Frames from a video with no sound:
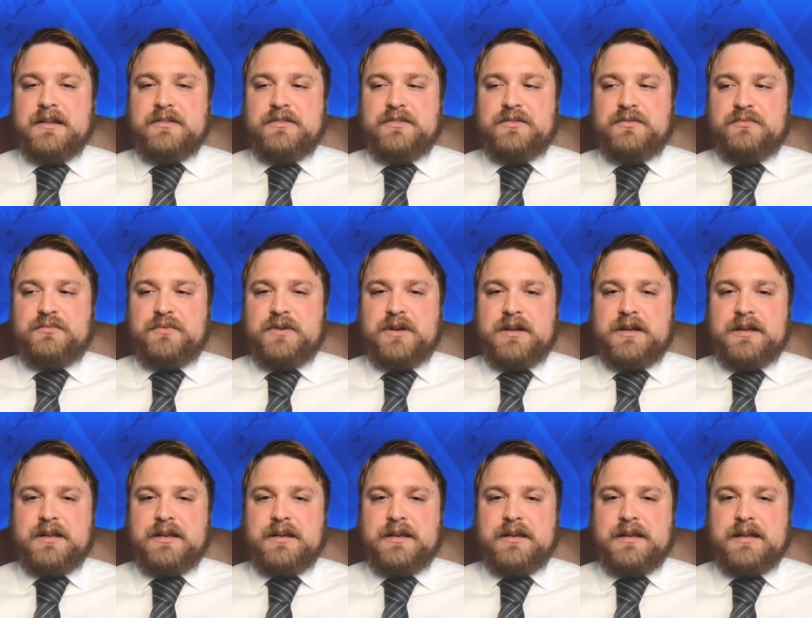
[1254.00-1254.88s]
to
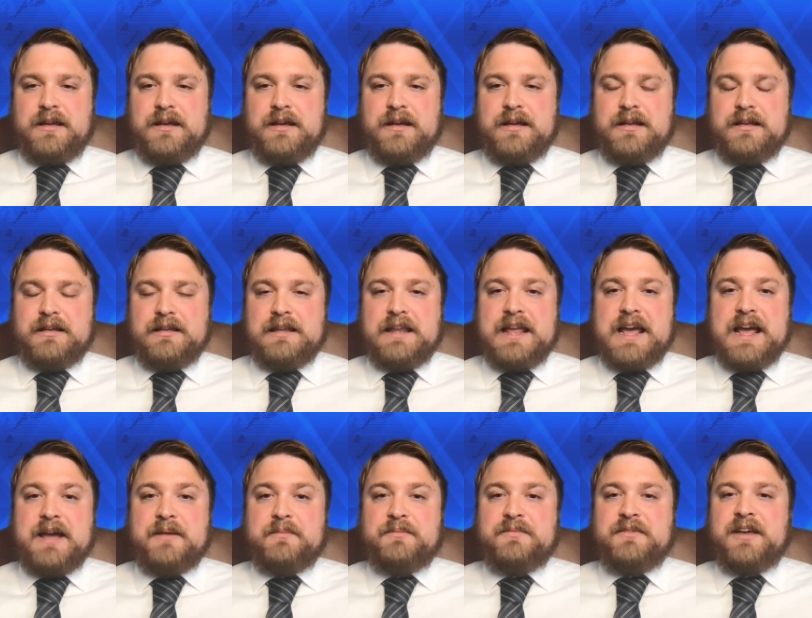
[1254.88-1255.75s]
run uh,
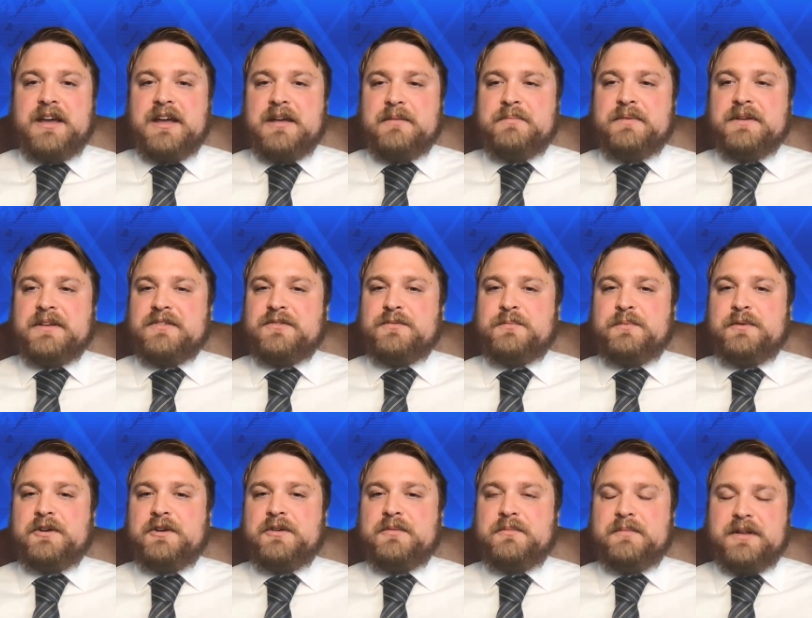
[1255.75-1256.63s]
lab type
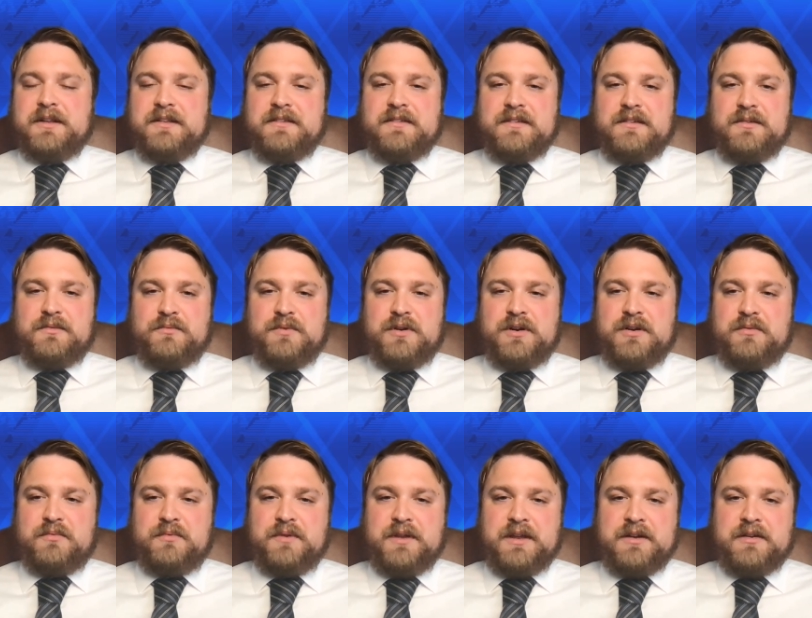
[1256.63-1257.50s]
experiments and
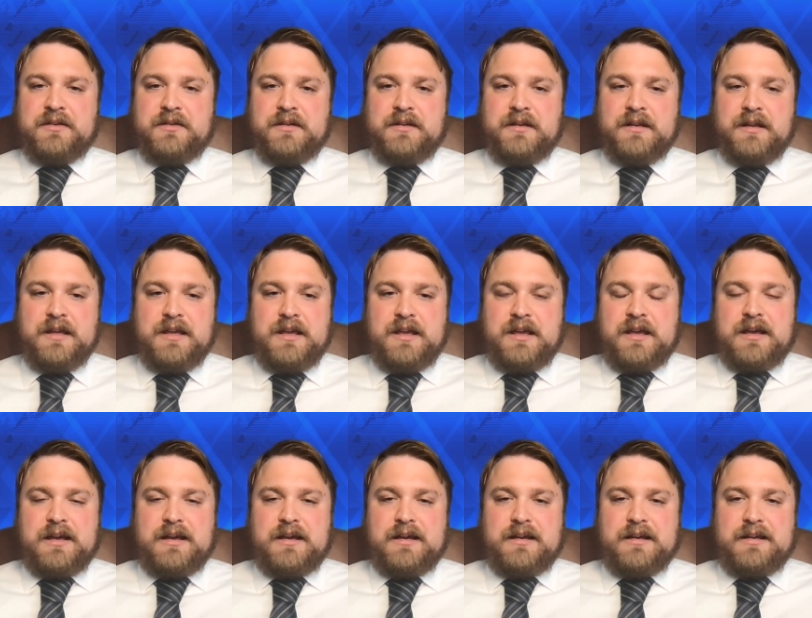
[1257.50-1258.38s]
where we could
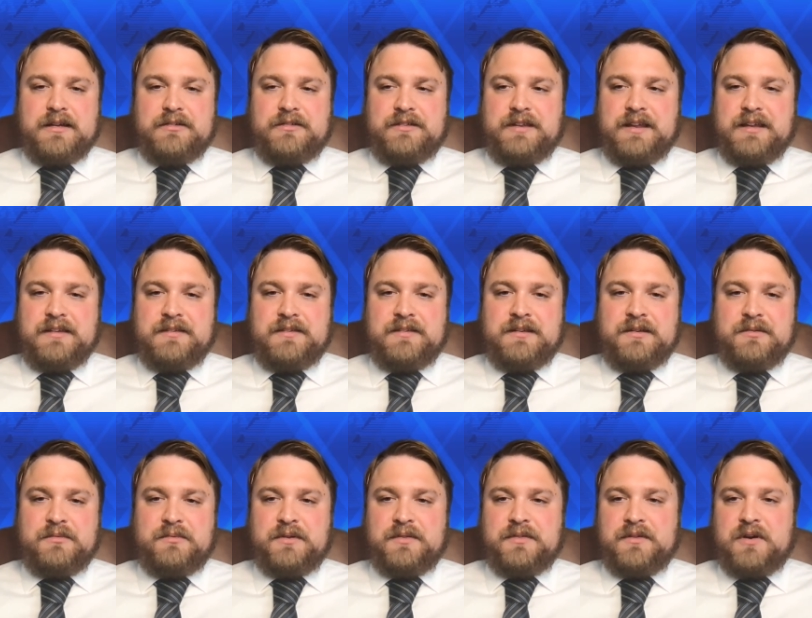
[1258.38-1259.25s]
uh, test
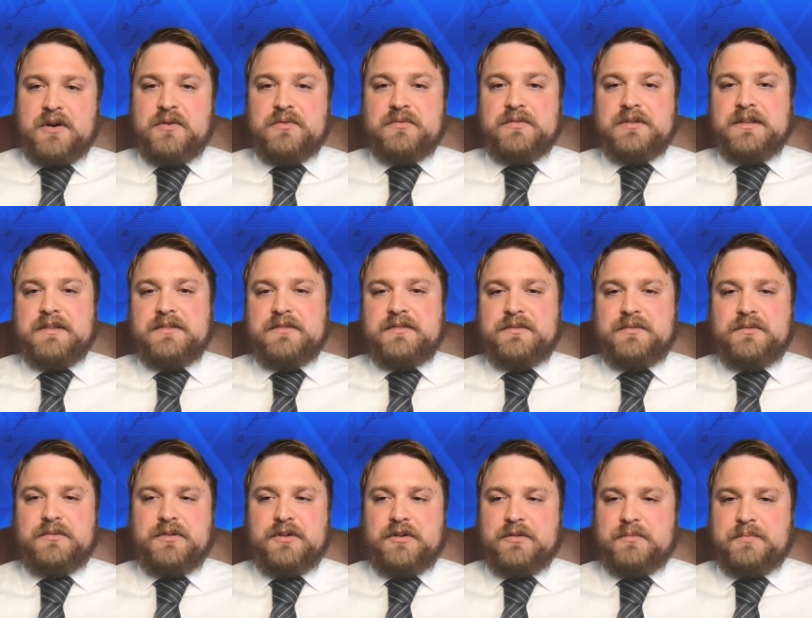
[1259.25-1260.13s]
it with only
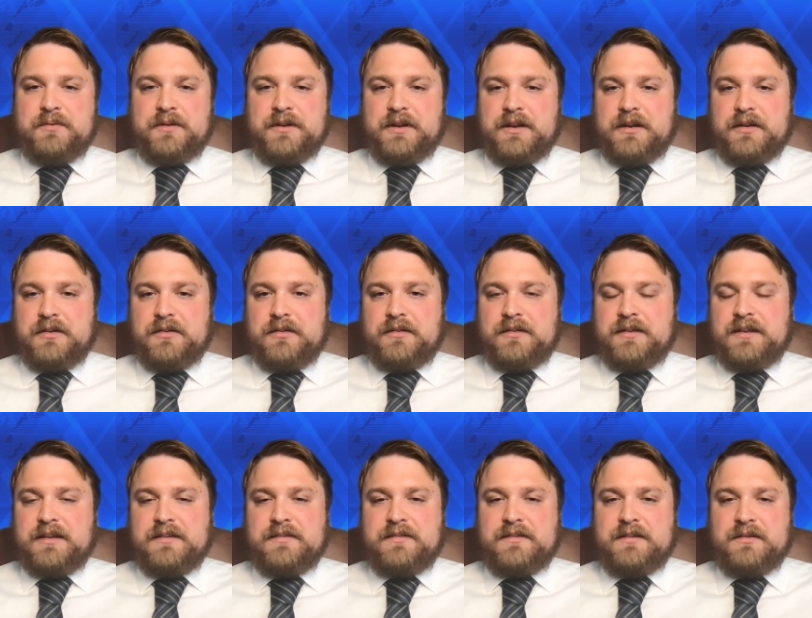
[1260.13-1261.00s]
school opening or
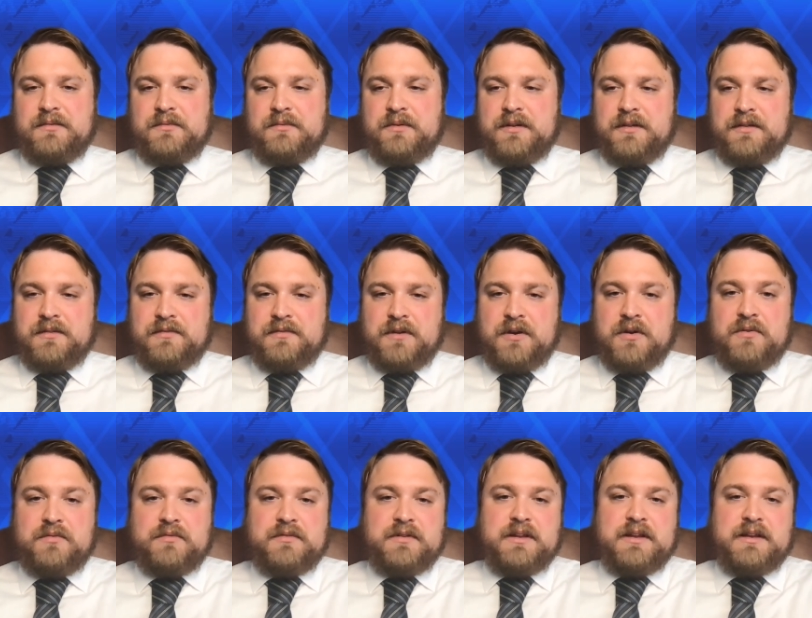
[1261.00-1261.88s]
test it with
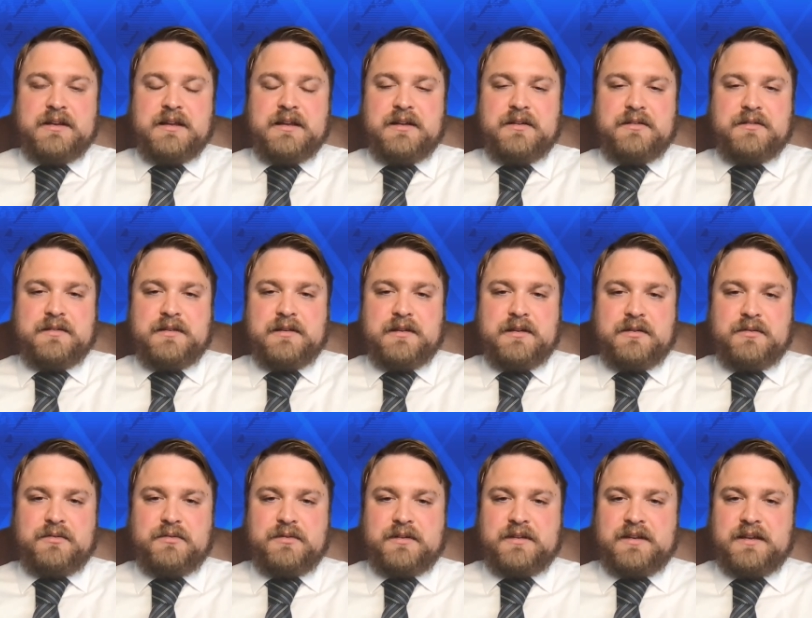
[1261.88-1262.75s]
only delta
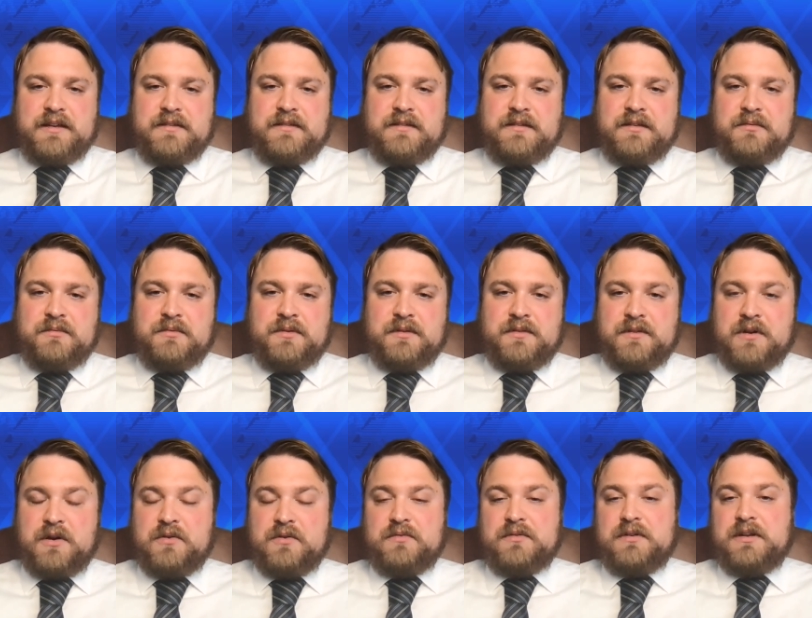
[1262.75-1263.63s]
or test it with
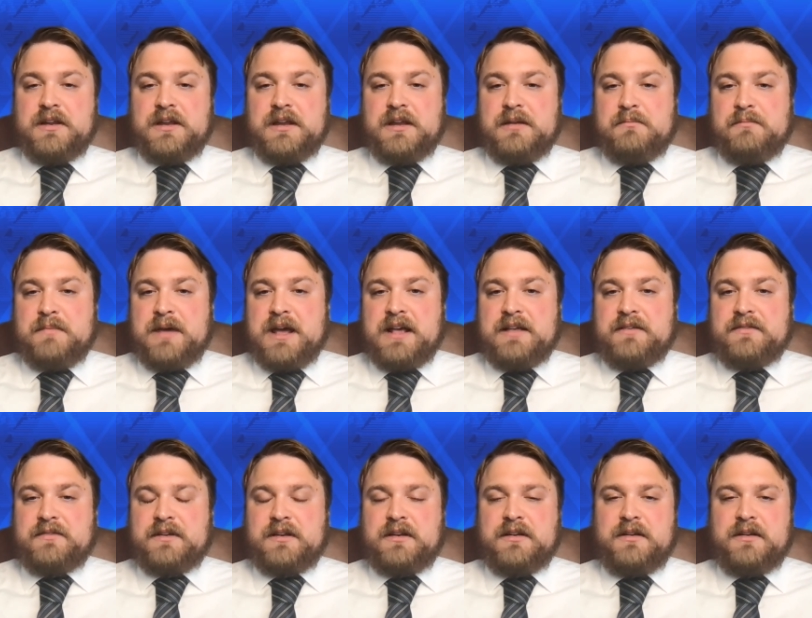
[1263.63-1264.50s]
only
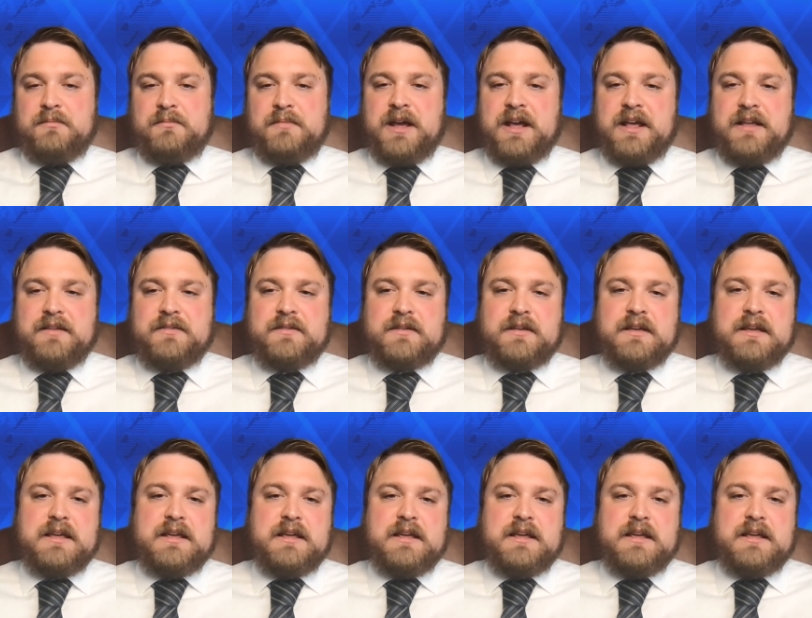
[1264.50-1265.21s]
mask and unmask